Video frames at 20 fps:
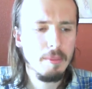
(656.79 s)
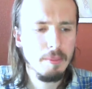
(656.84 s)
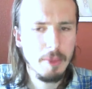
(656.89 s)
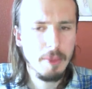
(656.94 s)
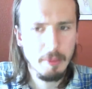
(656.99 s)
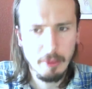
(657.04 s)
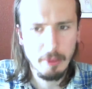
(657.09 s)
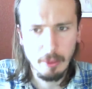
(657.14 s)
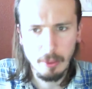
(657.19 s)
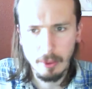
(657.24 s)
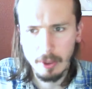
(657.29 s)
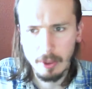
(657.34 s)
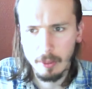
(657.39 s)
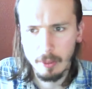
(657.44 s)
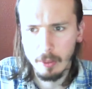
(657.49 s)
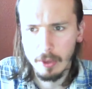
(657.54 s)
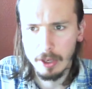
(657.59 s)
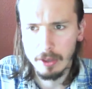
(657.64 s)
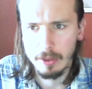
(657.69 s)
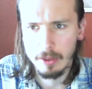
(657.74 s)
People will
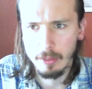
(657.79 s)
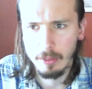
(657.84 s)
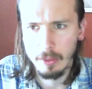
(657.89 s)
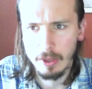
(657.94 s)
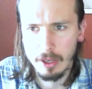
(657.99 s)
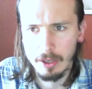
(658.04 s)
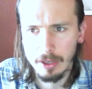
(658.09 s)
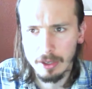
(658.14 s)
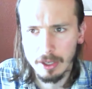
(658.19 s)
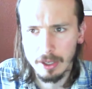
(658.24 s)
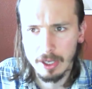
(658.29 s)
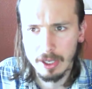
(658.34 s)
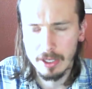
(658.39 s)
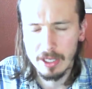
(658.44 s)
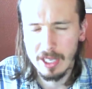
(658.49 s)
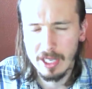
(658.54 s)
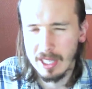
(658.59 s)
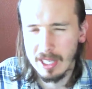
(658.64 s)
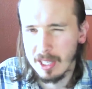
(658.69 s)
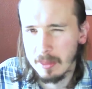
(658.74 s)
want to learn
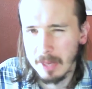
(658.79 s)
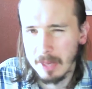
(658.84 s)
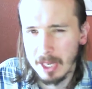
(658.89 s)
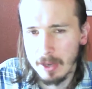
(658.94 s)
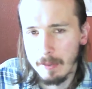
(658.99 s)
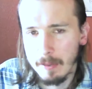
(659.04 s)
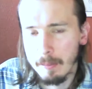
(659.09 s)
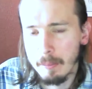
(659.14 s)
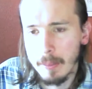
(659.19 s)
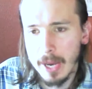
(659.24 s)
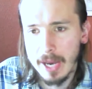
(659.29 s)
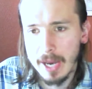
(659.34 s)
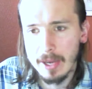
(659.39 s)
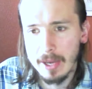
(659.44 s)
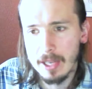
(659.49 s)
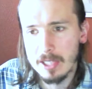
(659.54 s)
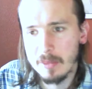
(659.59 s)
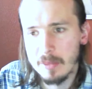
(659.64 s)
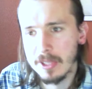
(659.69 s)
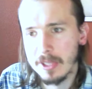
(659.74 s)
it, and then make a
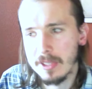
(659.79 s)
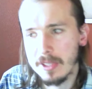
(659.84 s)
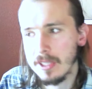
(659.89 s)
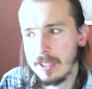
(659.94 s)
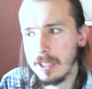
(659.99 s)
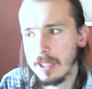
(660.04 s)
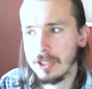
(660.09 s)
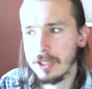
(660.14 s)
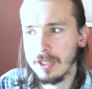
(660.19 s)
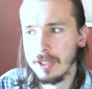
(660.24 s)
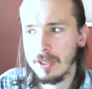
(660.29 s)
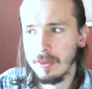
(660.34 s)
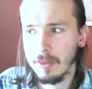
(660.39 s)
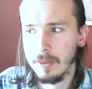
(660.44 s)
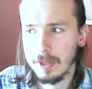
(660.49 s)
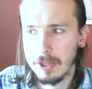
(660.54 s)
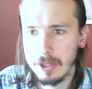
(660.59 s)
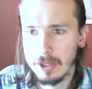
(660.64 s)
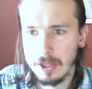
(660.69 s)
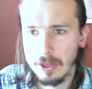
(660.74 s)
badass presentation
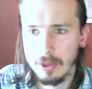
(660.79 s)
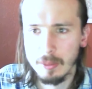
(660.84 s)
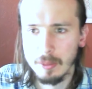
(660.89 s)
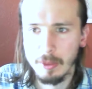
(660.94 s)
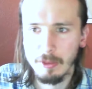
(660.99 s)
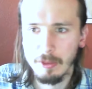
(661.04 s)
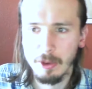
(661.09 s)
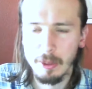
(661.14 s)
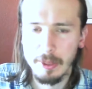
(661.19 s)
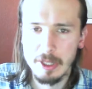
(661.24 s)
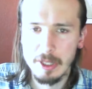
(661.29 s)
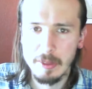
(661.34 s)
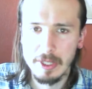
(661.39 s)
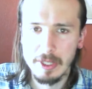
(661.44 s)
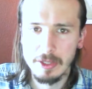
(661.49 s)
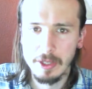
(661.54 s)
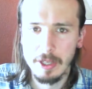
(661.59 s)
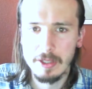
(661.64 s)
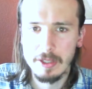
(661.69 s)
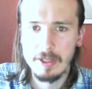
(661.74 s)
with skewed performance
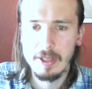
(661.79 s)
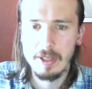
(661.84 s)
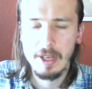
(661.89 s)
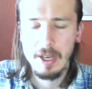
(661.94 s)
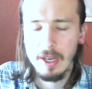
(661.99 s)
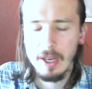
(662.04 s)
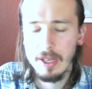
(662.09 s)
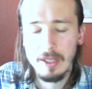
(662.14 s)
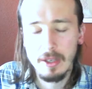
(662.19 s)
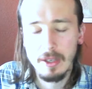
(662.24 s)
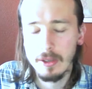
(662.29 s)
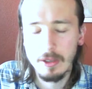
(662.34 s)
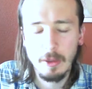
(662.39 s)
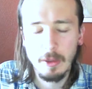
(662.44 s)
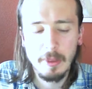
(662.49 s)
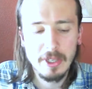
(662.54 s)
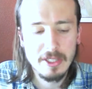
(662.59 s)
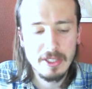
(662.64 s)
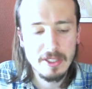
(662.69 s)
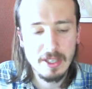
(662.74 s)
metrics. No,
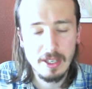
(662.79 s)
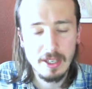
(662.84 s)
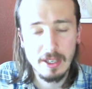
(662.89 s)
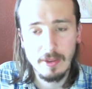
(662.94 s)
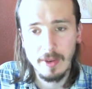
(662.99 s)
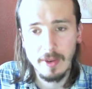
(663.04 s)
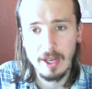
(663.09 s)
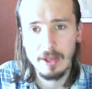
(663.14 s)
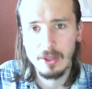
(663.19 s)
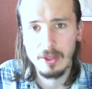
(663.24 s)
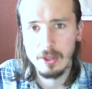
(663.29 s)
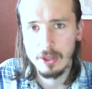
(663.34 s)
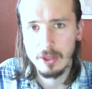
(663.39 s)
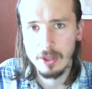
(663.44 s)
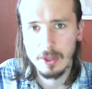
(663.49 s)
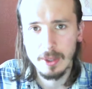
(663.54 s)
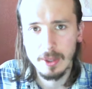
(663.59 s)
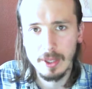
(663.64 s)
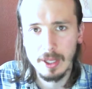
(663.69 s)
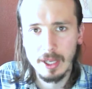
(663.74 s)
nobody's sitting around
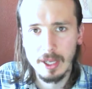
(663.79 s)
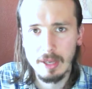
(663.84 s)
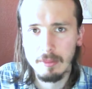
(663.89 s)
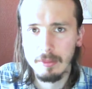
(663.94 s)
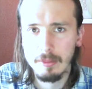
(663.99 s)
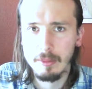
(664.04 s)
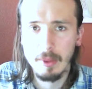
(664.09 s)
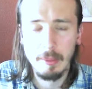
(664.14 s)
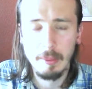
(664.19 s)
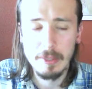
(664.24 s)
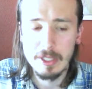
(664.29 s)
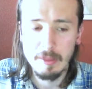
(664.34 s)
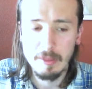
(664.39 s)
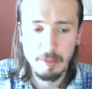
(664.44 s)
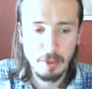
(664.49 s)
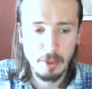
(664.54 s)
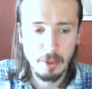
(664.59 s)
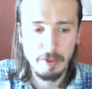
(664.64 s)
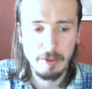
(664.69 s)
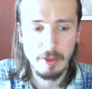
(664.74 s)
doing that. Maybe some
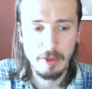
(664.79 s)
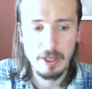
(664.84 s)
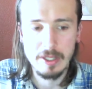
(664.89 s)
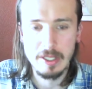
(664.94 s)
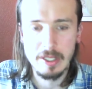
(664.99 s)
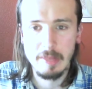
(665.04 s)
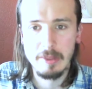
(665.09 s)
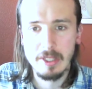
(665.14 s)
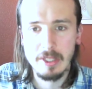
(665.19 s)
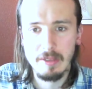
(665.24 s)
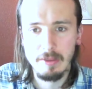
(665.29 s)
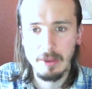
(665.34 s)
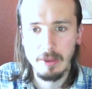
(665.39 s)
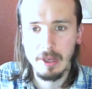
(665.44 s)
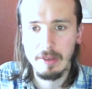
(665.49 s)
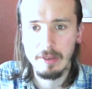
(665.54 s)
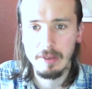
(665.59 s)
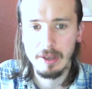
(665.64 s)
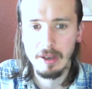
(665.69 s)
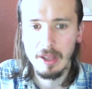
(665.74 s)
proof of concept stuff,
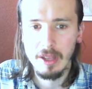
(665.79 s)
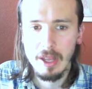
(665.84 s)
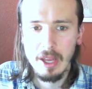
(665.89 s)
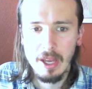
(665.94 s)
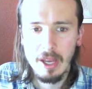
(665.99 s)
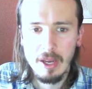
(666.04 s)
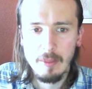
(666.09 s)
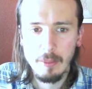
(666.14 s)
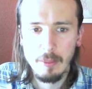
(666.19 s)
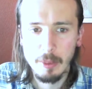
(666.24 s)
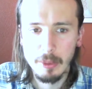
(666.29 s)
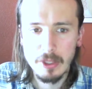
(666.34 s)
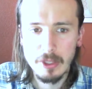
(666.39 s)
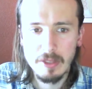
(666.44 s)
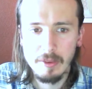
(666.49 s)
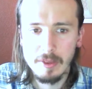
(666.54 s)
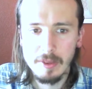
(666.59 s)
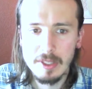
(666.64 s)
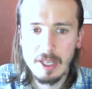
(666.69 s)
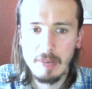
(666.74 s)
whatever. But most
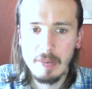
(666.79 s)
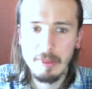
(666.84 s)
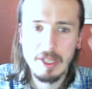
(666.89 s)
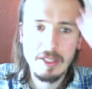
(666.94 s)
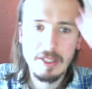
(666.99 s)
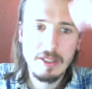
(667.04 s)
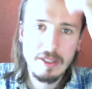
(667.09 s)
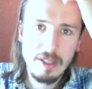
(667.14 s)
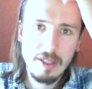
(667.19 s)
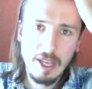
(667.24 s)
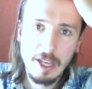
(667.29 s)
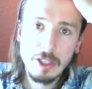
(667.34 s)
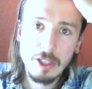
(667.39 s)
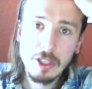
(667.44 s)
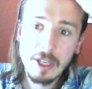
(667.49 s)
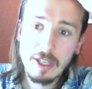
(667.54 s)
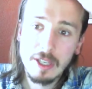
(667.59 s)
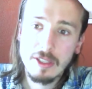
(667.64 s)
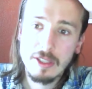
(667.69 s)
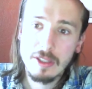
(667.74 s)
of the time, it's edge
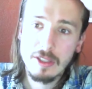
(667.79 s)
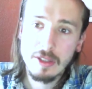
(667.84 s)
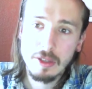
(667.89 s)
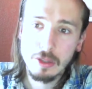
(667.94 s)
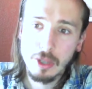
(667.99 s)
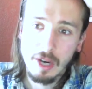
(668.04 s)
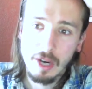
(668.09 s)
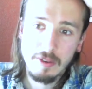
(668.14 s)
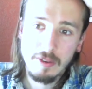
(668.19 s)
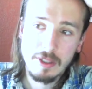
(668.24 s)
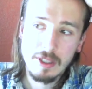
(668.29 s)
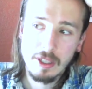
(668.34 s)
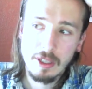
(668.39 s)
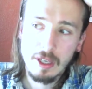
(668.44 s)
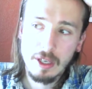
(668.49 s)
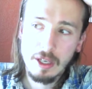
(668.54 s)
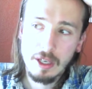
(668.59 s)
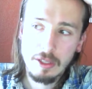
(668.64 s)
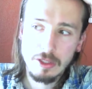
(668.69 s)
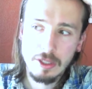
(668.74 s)
cases that drive the
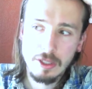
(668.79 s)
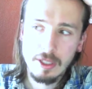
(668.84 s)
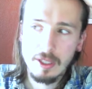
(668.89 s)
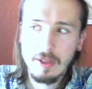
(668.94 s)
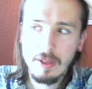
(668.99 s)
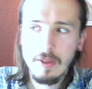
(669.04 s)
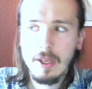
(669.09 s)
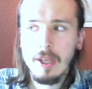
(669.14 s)
technology.